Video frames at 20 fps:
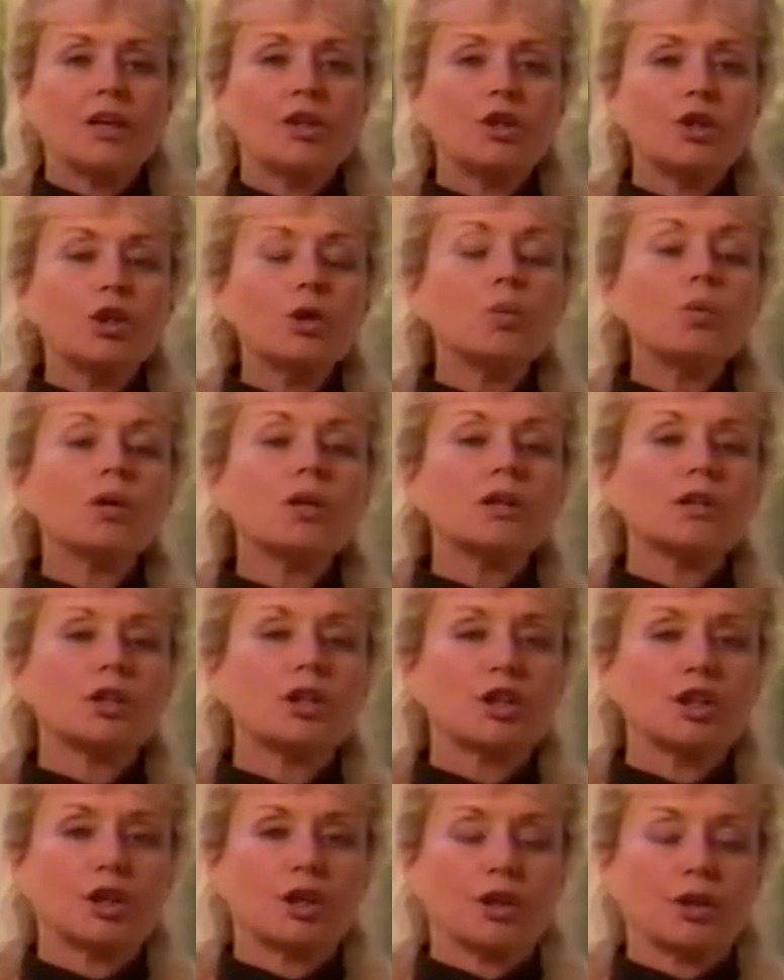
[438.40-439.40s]
you will
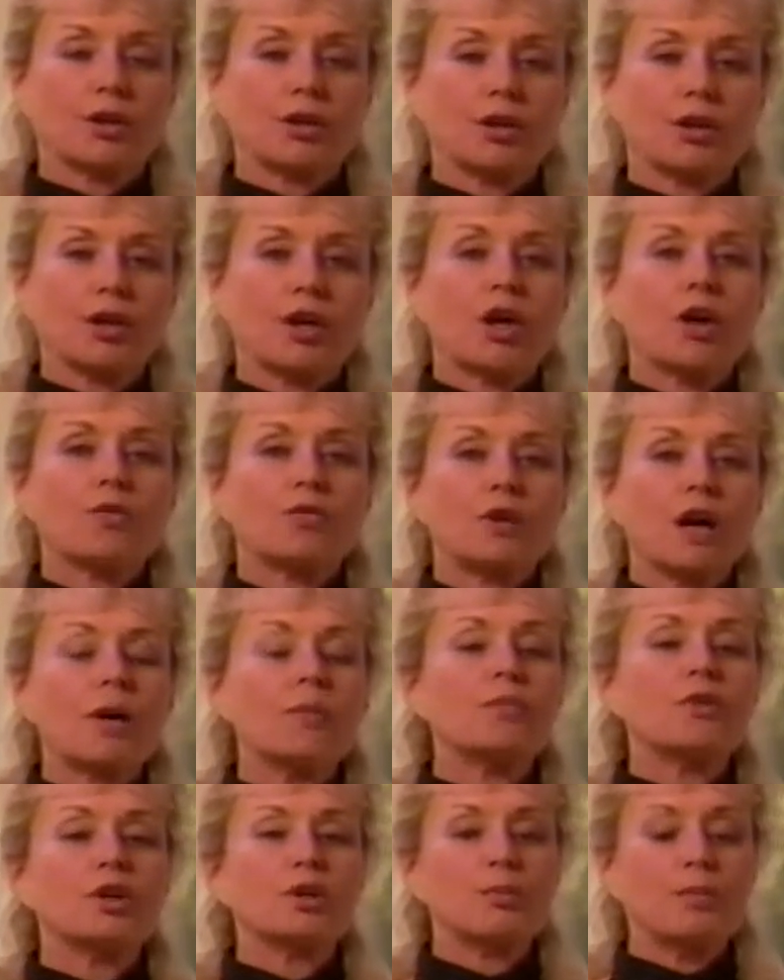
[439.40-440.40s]
learn
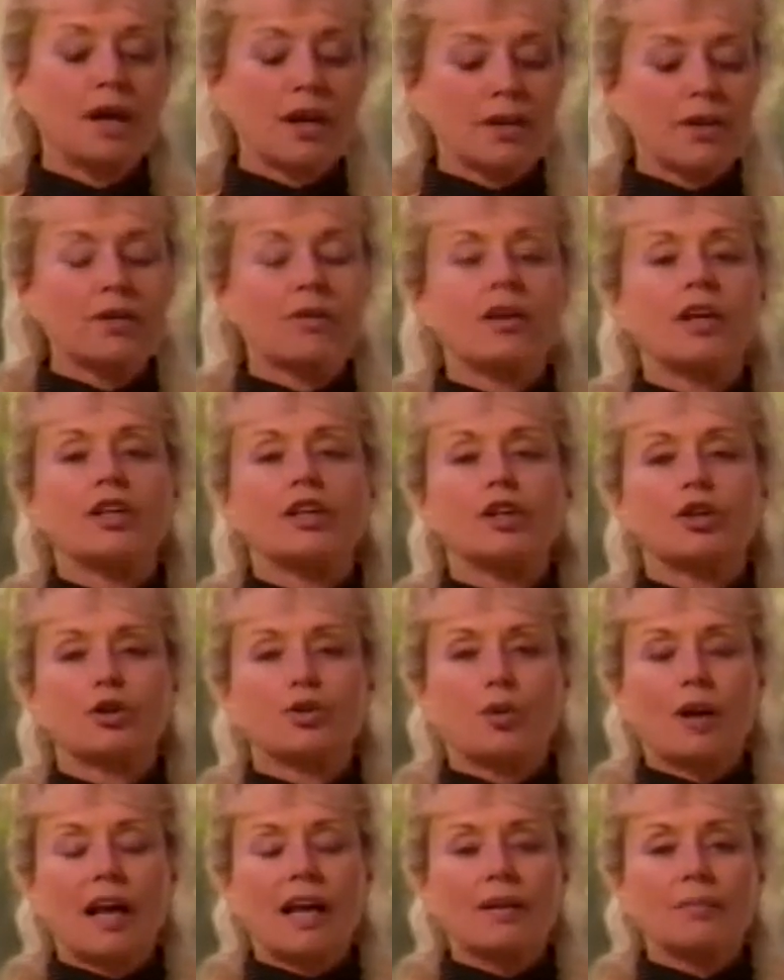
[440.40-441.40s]
from your mother and your
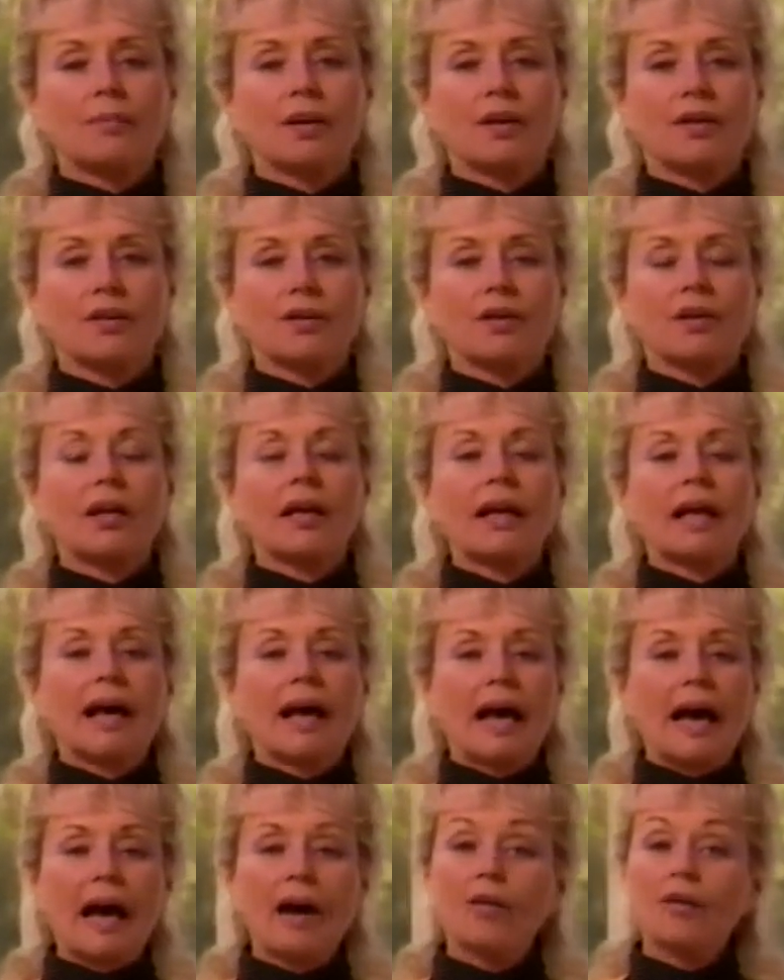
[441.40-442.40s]
grandmother
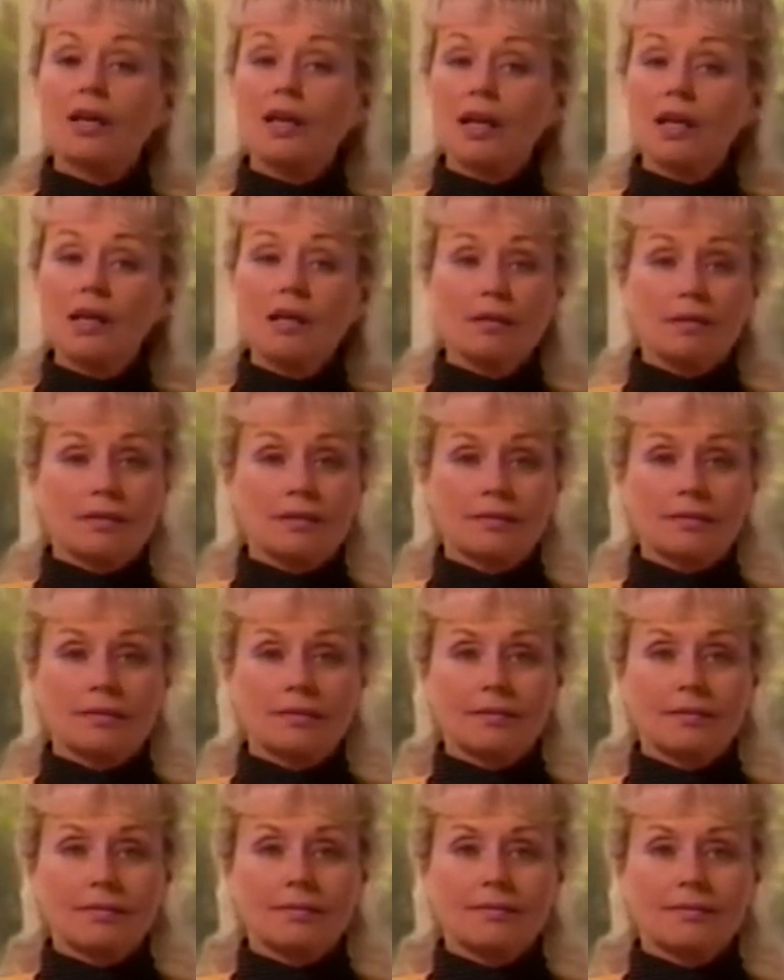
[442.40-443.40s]
how to eat.
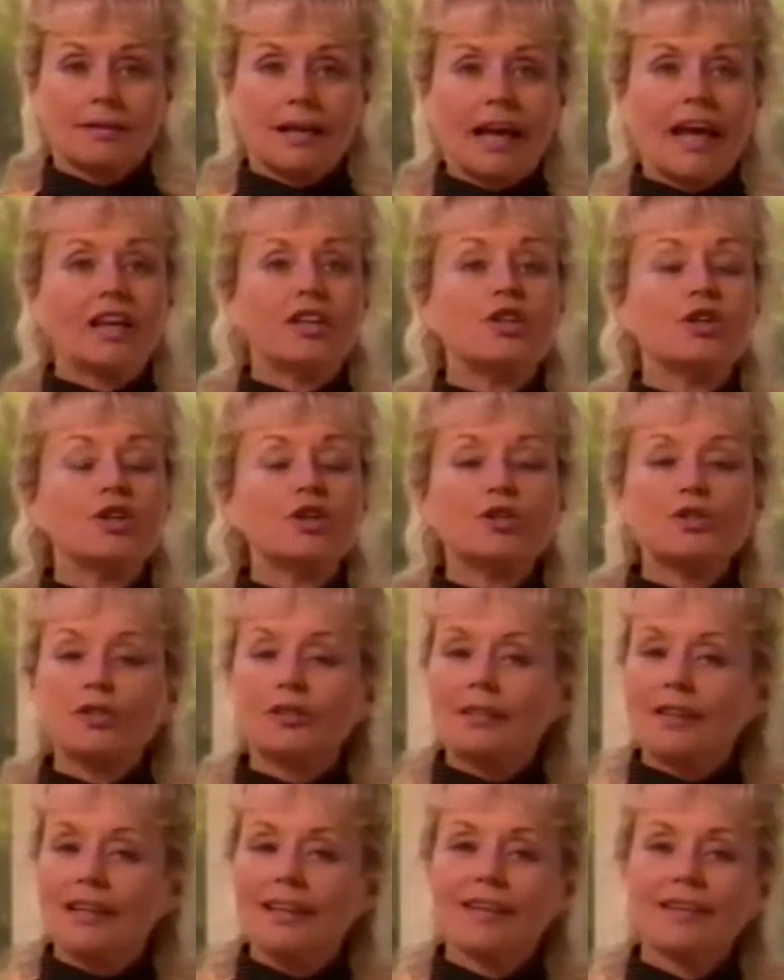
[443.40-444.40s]
And
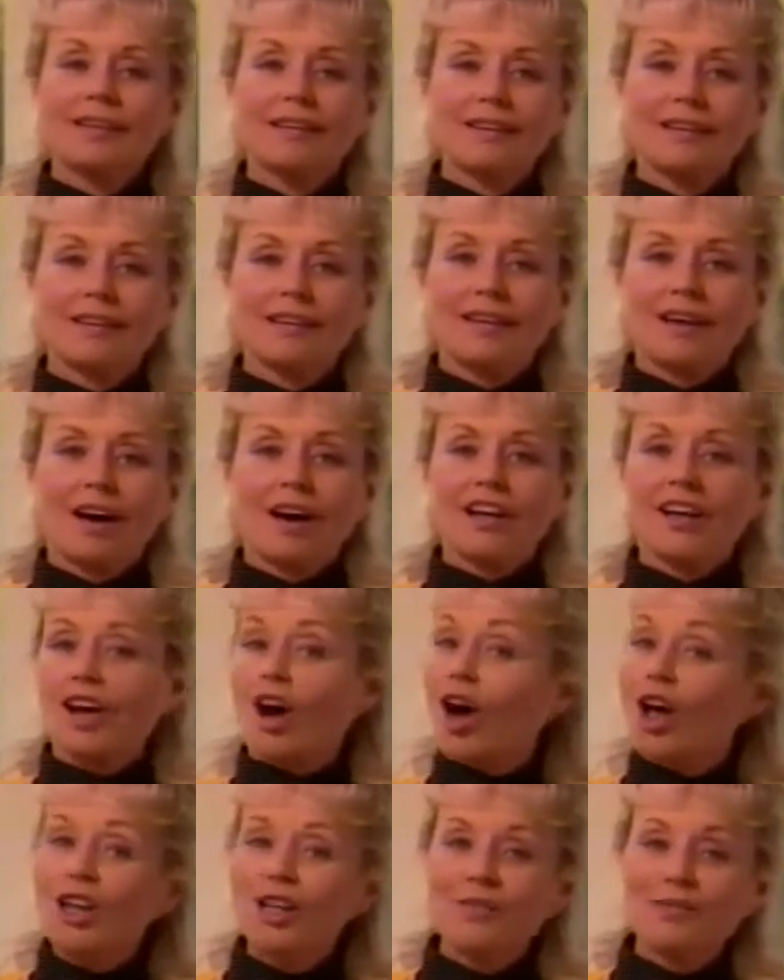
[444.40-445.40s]
usually, in
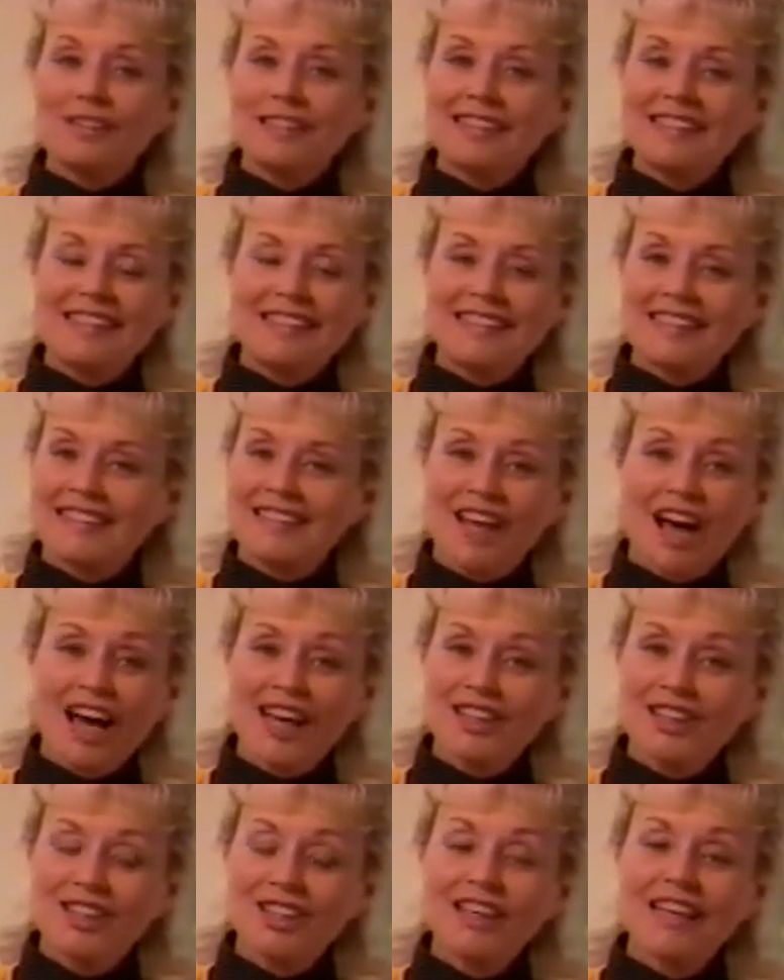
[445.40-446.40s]
all of us, it's
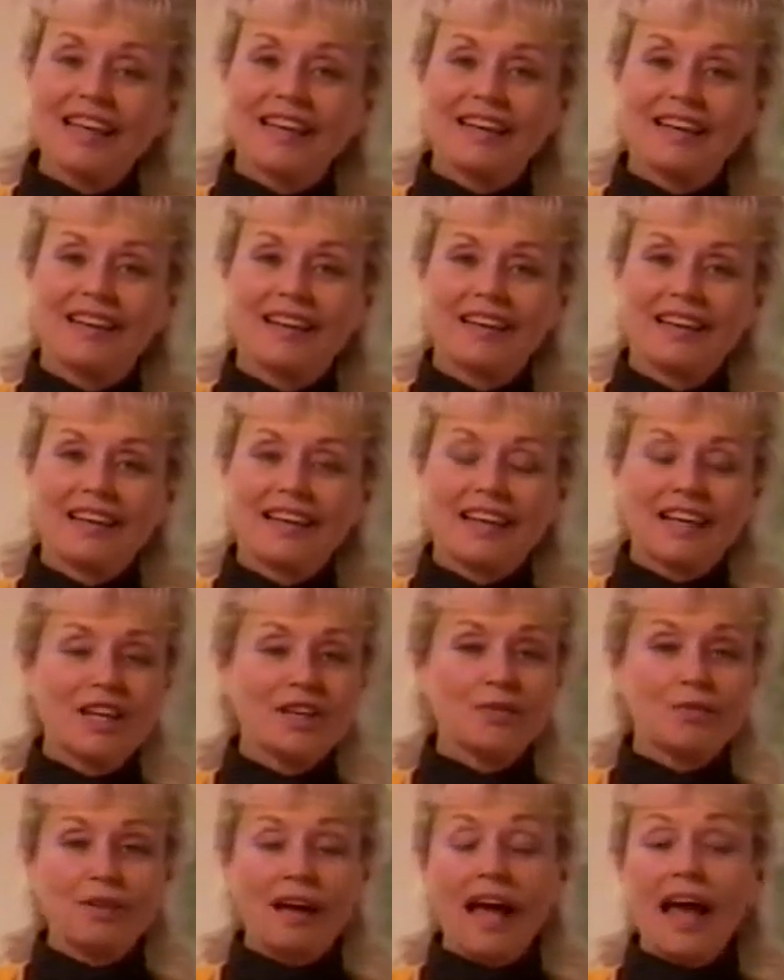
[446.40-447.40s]
not good. And
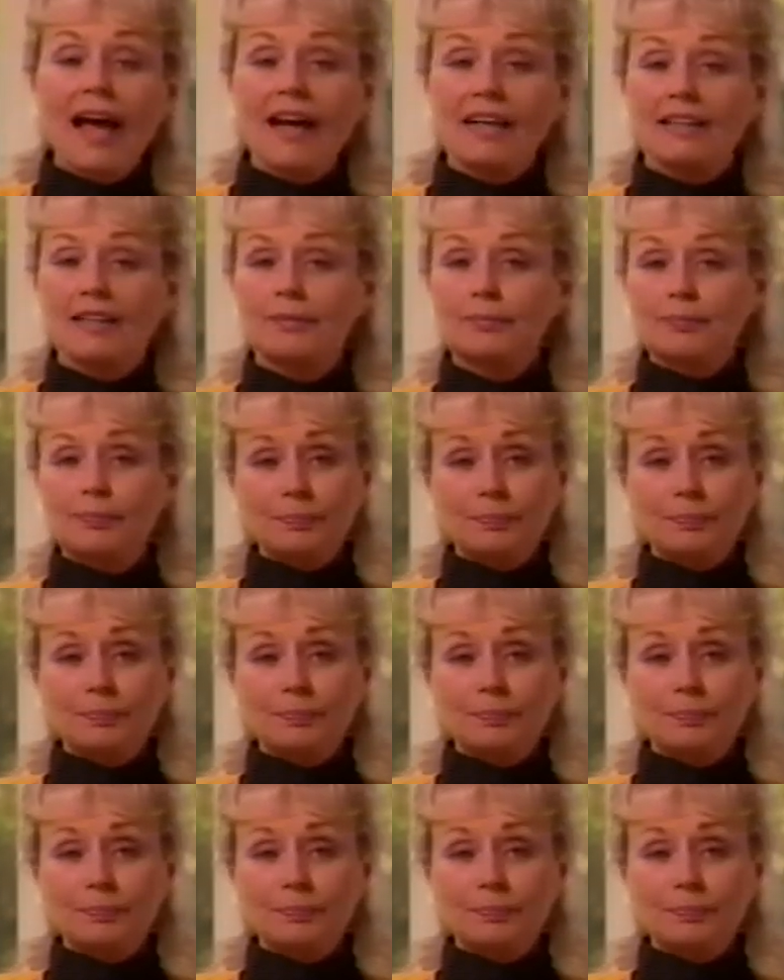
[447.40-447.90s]
in fact,